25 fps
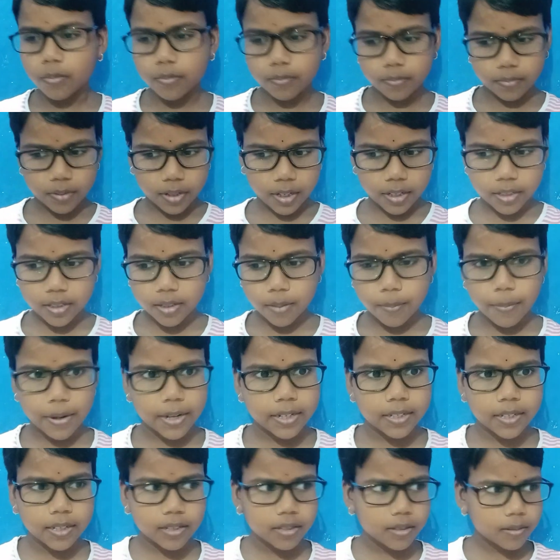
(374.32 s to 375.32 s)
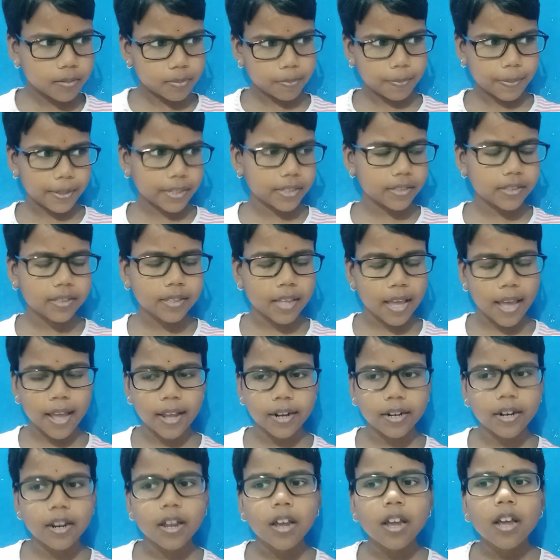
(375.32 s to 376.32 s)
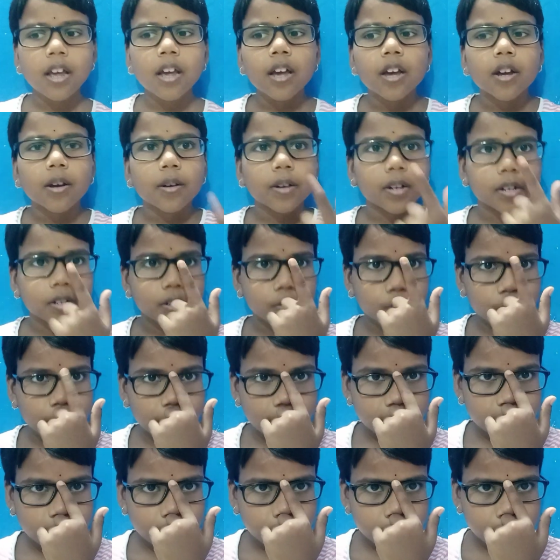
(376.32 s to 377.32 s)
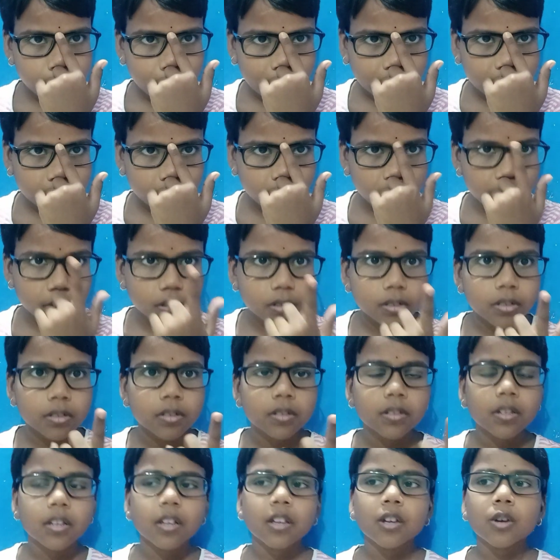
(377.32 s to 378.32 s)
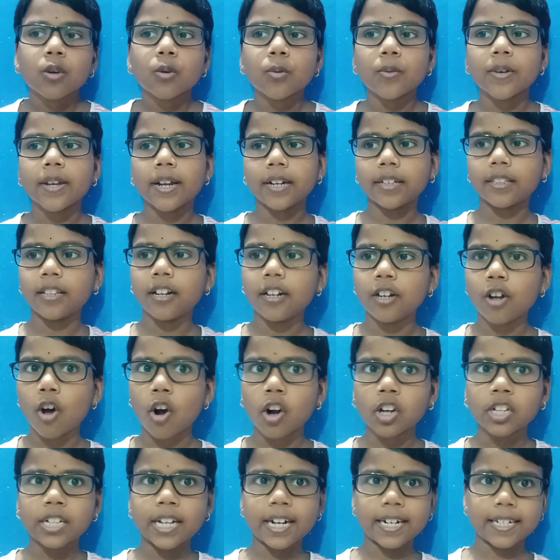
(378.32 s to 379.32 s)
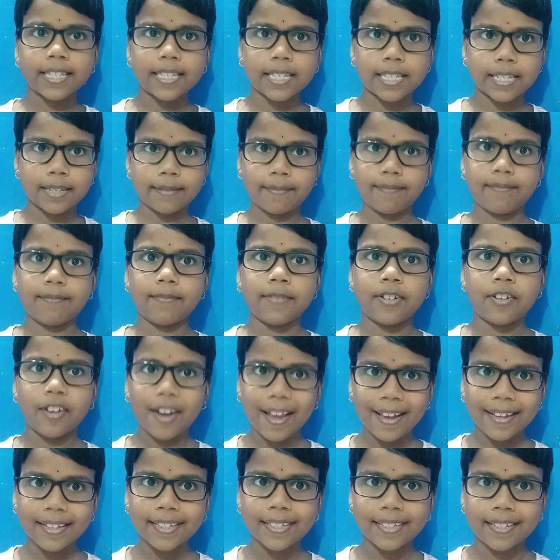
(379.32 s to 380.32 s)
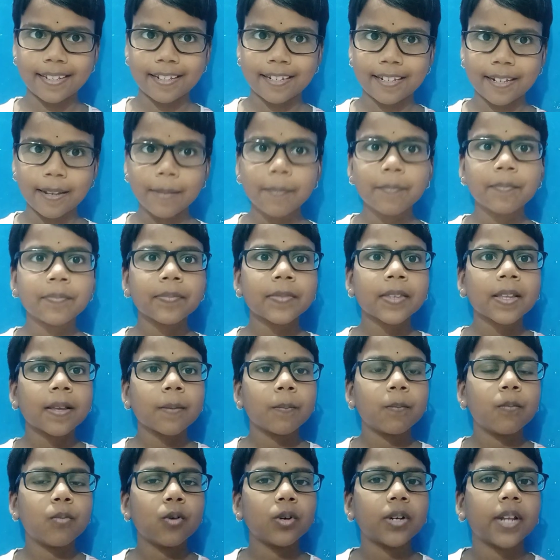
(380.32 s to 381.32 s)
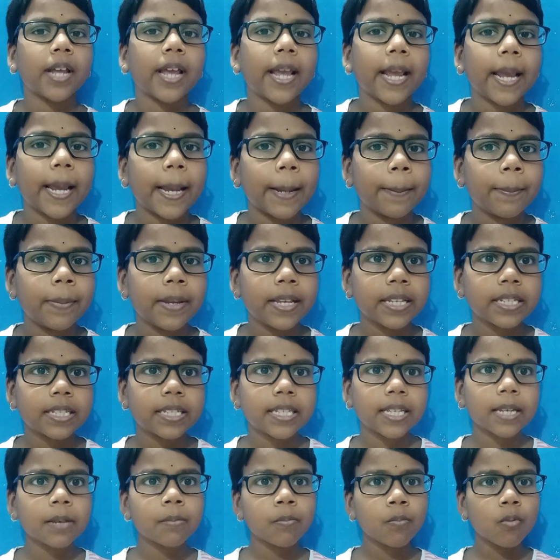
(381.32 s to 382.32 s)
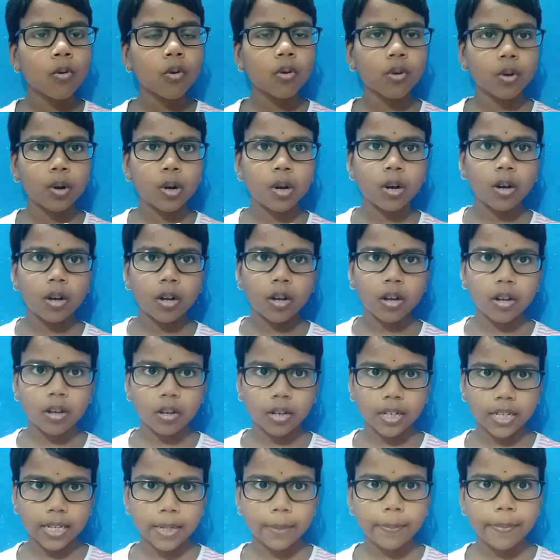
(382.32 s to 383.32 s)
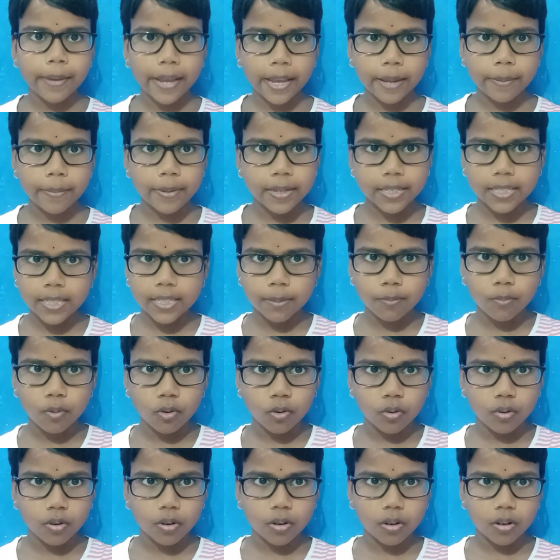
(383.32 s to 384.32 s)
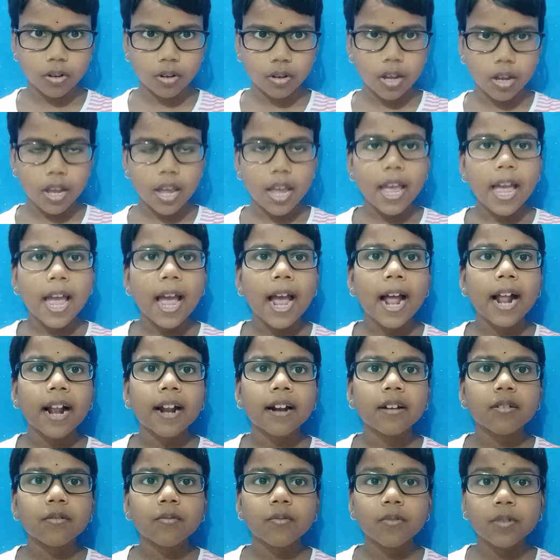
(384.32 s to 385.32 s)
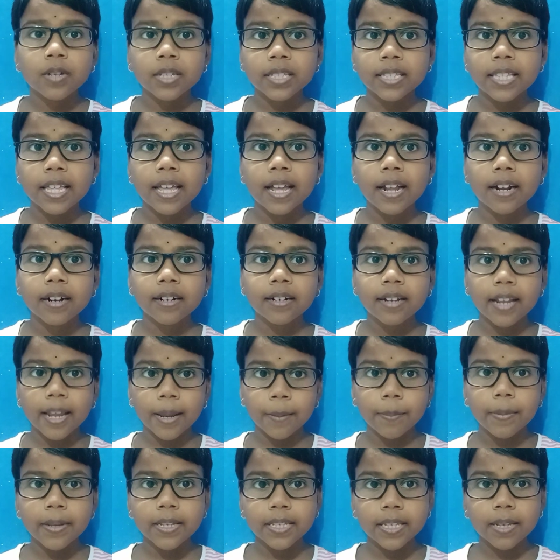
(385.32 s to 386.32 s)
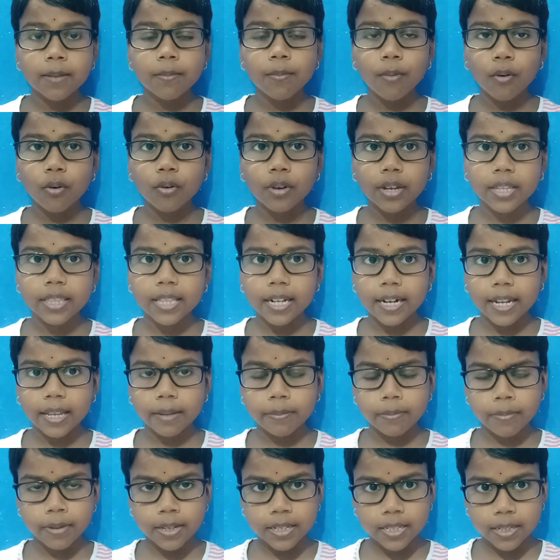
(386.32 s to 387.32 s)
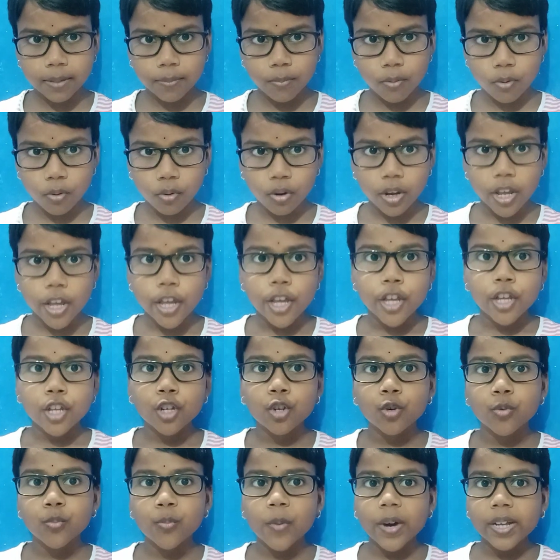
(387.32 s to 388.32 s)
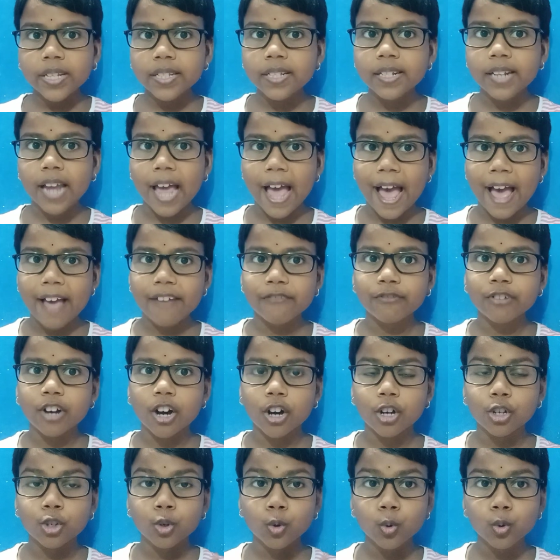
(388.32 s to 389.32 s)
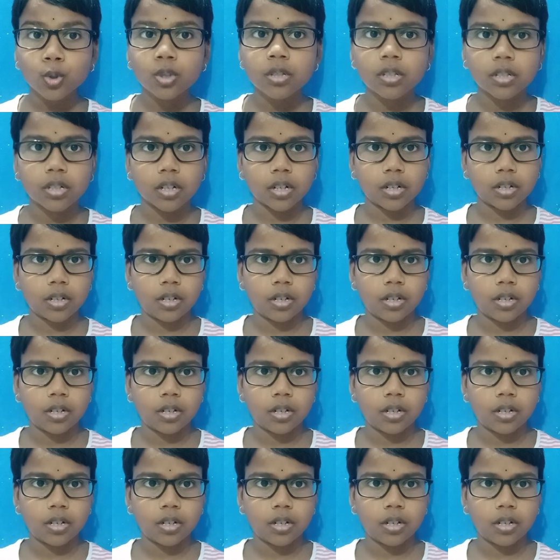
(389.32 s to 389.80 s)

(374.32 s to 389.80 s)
get some medicines, pills, and wear some spectacles, wear the doctor's dress, put a ABC book, keep a ABC book. And with that ABC book, in that ABC book, you must have a rooster.